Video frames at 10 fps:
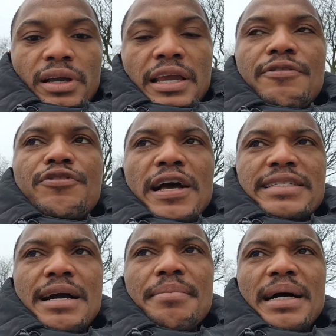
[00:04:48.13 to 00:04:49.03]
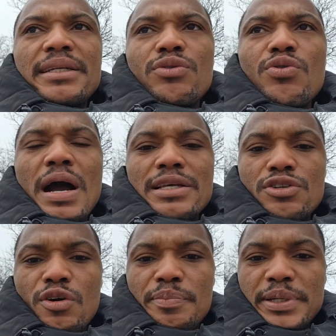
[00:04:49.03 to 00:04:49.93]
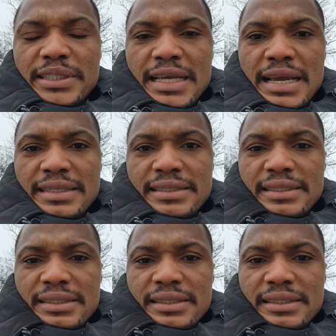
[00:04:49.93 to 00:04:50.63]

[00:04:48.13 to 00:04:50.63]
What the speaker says: If you are somebody who has completed